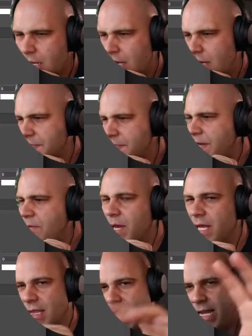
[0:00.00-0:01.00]
Also, I have
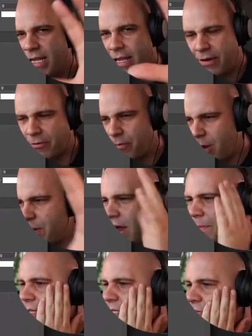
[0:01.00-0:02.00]
my light like right
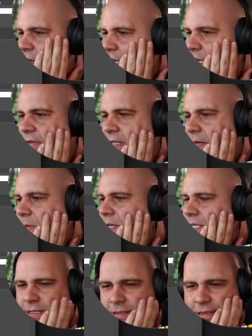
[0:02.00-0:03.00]
behind my screen for some
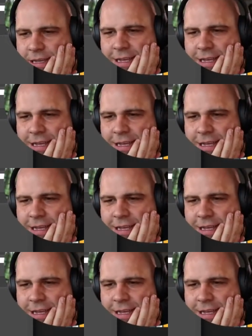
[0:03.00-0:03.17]
reason.